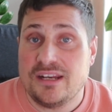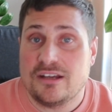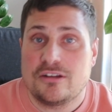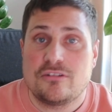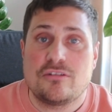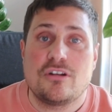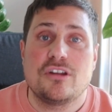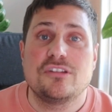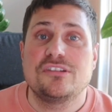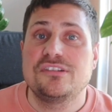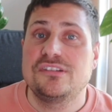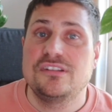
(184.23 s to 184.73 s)
and
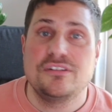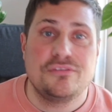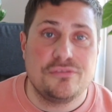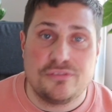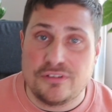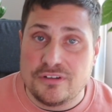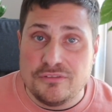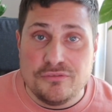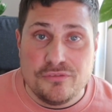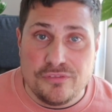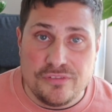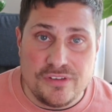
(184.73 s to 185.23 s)
across
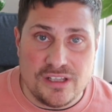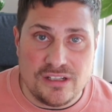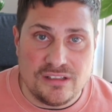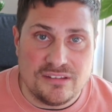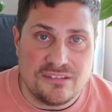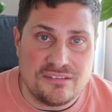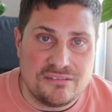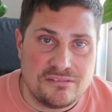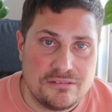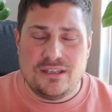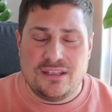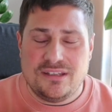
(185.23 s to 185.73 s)
different
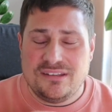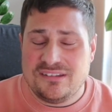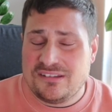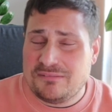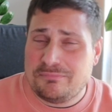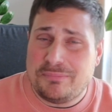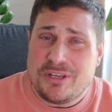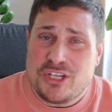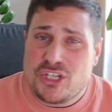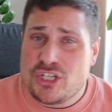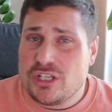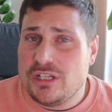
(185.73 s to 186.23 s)
fields. And
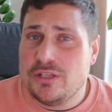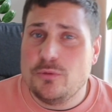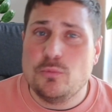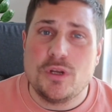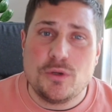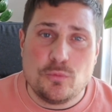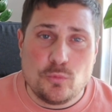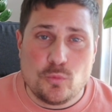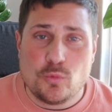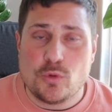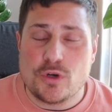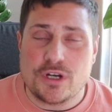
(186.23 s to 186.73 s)
especially
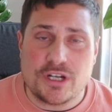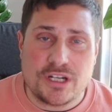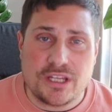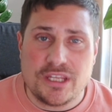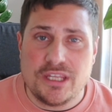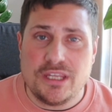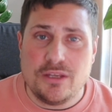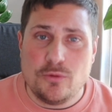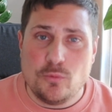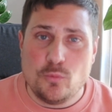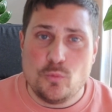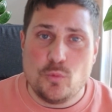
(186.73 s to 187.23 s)
when
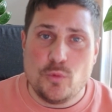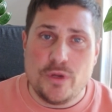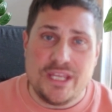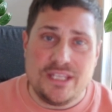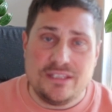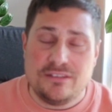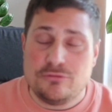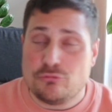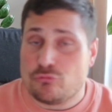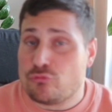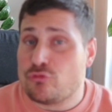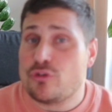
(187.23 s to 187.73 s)
working
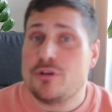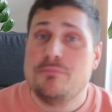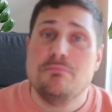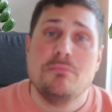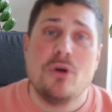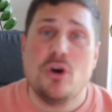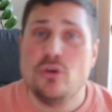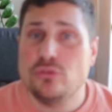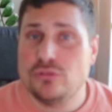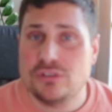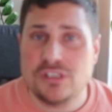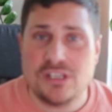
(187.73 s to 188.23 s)
with
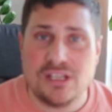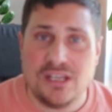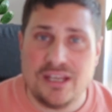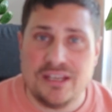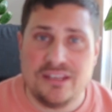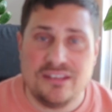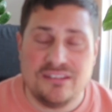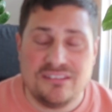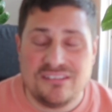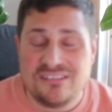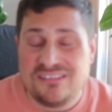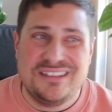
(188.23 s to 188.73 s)
remote
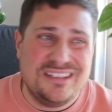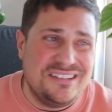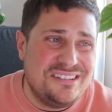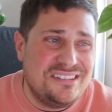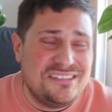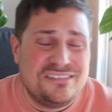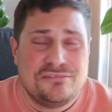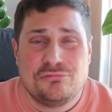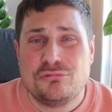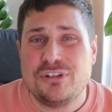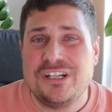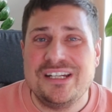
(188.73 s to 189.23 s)
clients, this
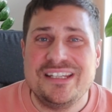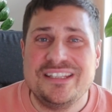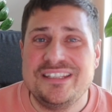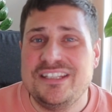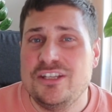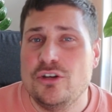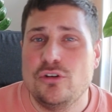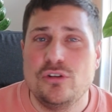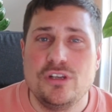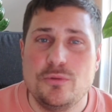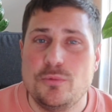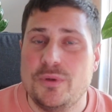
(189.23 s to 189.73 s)
is really
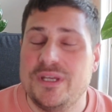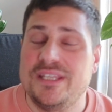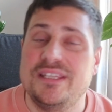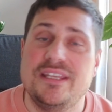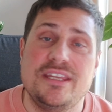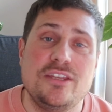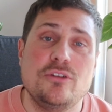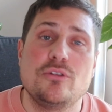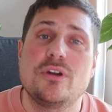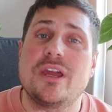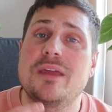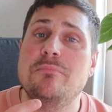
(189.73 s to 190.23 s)
the only way
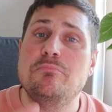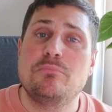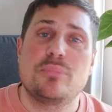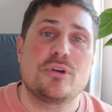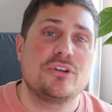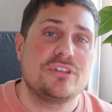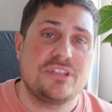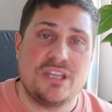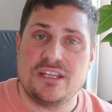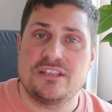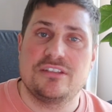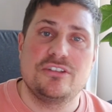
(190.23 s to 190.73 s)
that you can
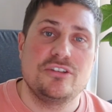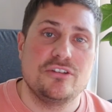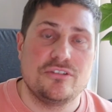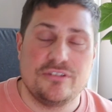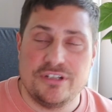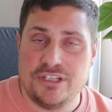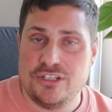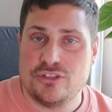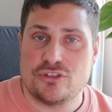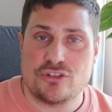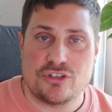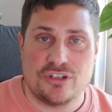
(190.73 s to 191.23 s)
protect your
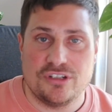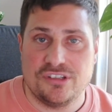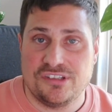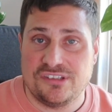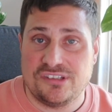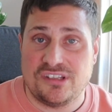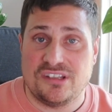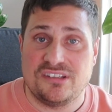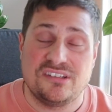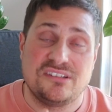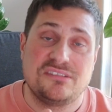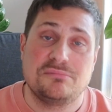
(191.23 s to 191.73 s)

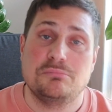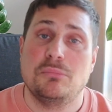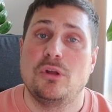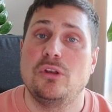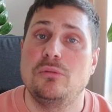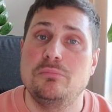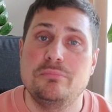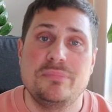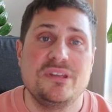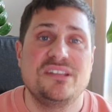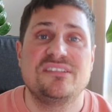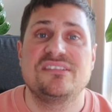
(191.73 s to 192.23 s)
interest as a
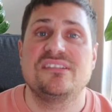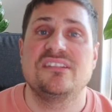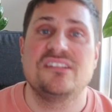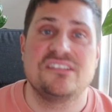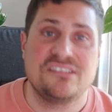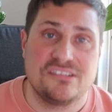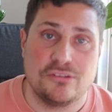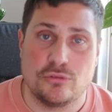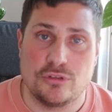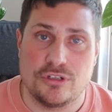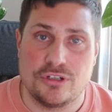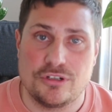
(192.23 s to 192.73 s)
small
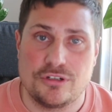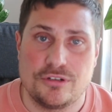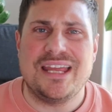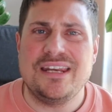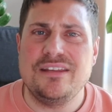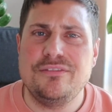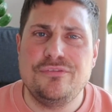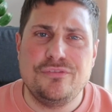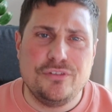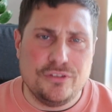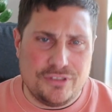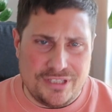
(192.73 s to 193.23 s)
business owner. And
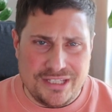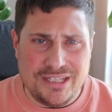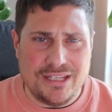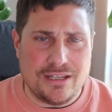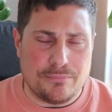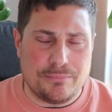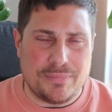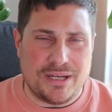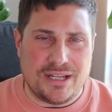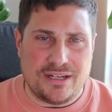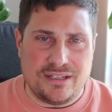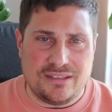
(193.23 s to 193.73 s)
if you think
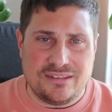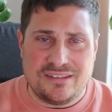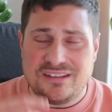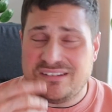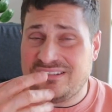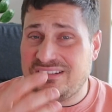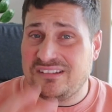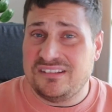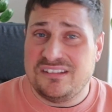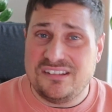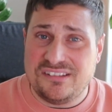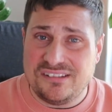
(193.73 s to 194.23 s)
about it,
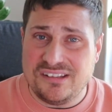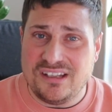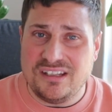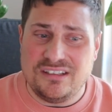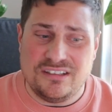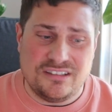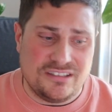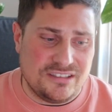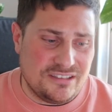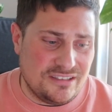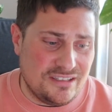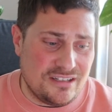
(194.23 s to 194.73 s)
as a
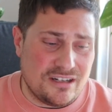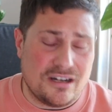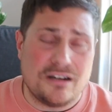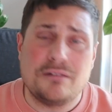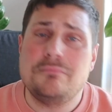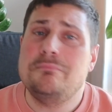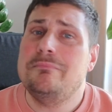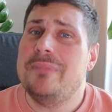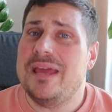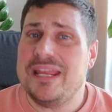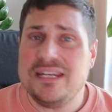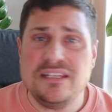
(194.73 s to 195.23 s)
designer, there are
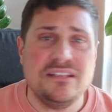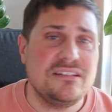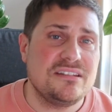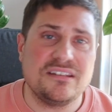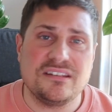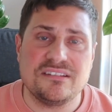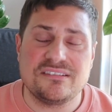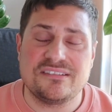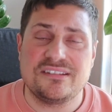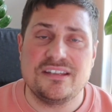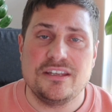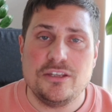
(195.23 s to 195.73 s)
many
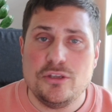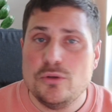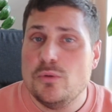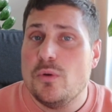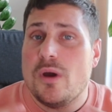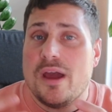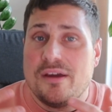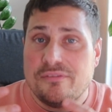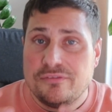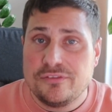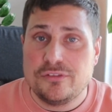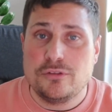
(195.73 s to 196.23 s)
things that you
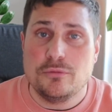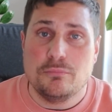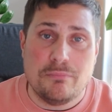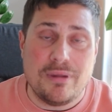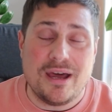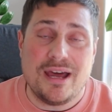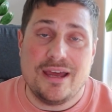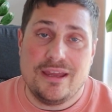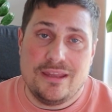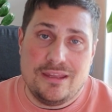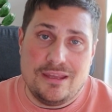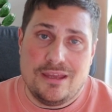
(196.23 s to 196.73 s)
have to
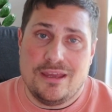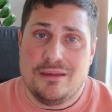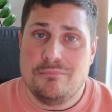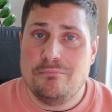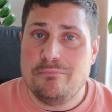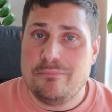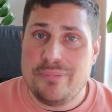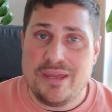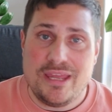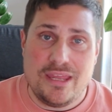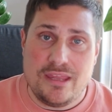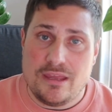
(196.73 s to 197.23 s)
buy and
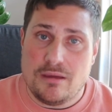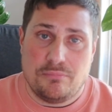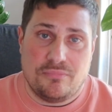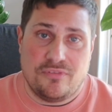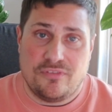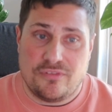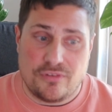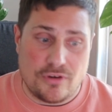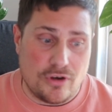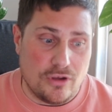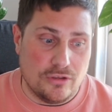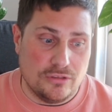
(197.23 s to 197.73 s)
pay
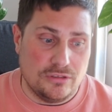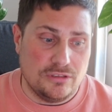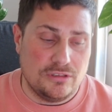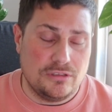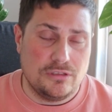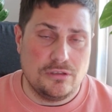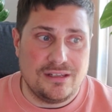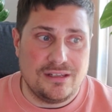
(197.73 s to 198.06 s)
upfront,